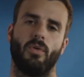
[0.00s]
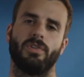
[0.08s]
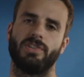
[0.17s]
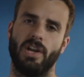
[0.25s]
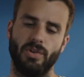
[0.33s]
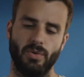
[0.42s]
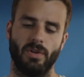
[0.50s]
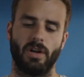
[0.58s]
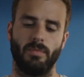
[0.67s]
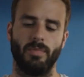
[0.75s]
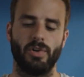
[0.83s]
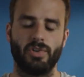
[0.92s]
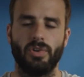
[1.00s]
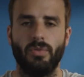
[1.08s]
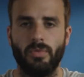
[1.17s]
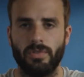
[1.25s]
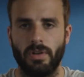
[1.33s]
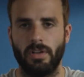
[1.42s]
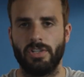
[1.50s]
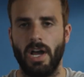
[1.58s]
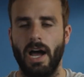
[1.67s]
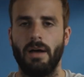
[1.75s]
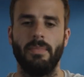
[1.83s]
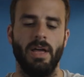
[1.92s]
Or say you're doing a commercial
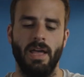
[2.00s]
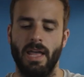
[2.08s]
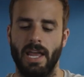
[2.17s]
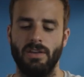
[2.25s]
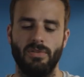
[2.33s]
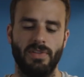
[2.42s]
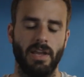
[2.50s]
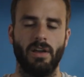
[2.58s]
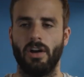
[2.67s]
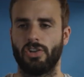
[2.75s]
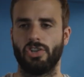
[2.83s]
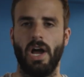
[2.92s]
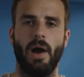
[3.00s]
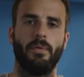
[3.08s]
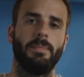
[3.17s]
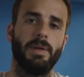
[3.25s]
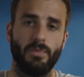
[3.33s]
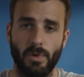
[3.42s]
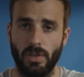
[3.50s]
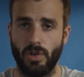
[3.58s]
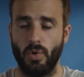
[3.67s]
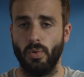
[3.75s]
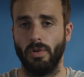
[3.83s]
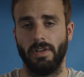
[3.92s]
job and you think a shot would be really
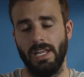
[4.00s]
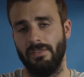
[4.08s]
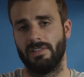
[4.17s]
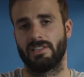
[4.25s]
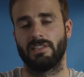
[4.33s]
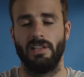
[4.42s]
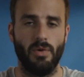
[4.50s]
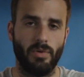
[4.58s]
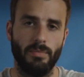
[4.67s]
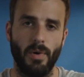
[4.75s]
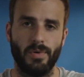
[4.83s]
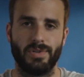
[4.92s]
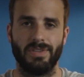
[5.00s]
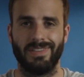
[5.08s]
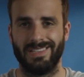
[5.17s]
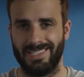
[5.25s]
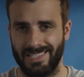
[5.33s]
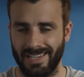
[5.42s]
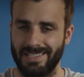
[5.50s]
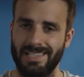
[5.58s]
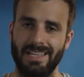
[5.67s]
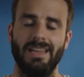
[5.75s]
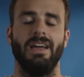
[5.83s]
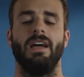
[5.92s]
cool in even slower motion than
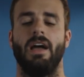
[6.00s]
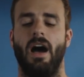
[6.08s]
60.